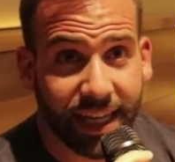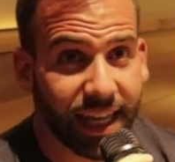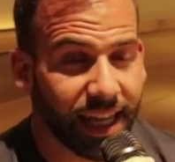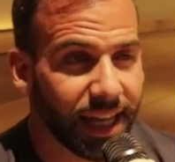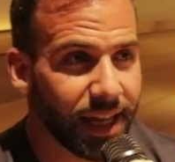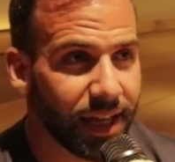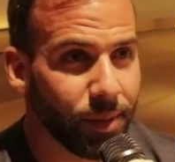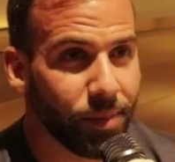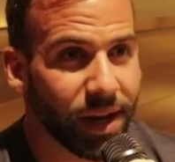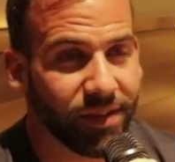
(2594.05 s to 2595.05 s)

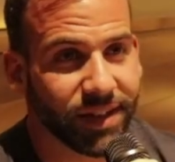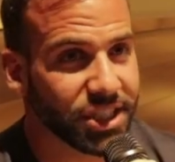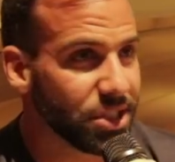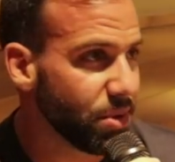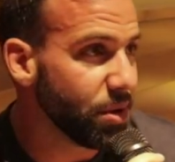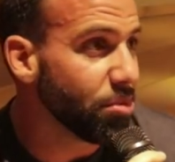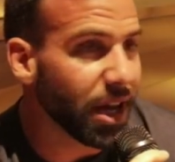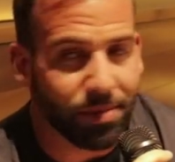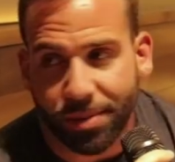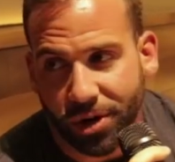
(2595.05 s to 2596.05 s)
But if it's a GPP
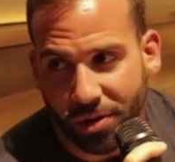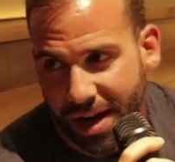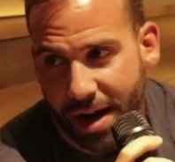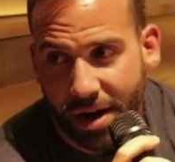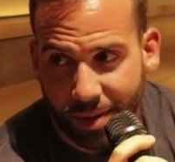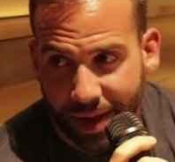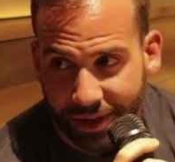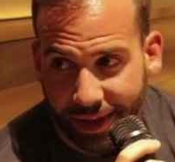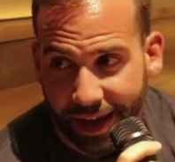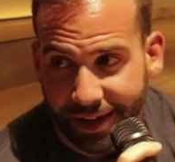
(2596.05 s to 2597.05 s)
block, maybe you don't care
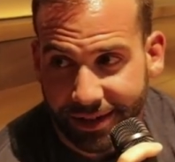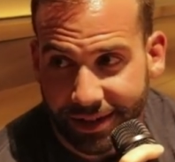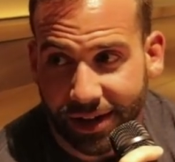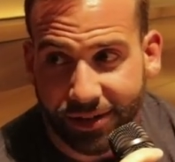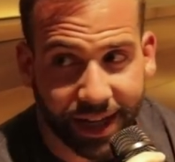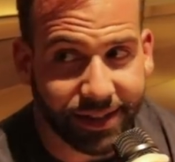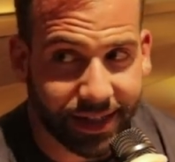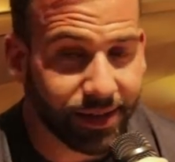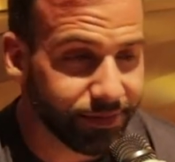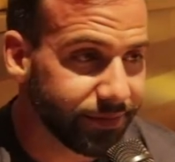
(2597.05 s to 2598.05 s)
about that, yeah, you know, for sure, at the
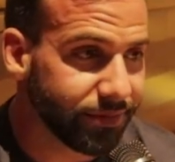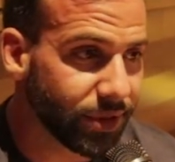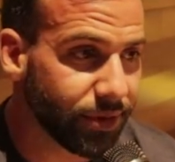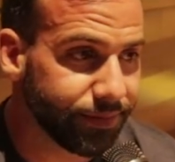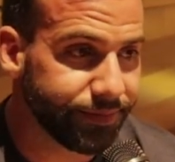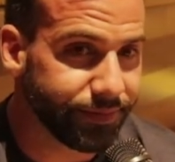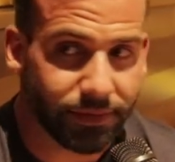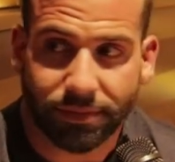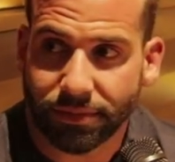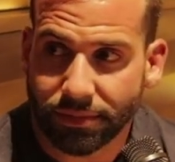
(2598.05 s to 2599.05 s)
time.
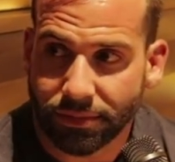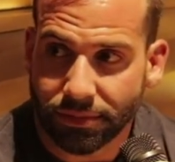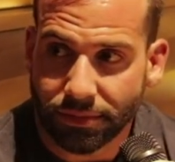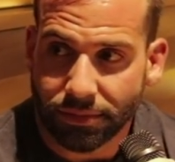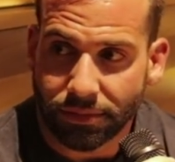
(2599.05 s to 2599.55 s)
So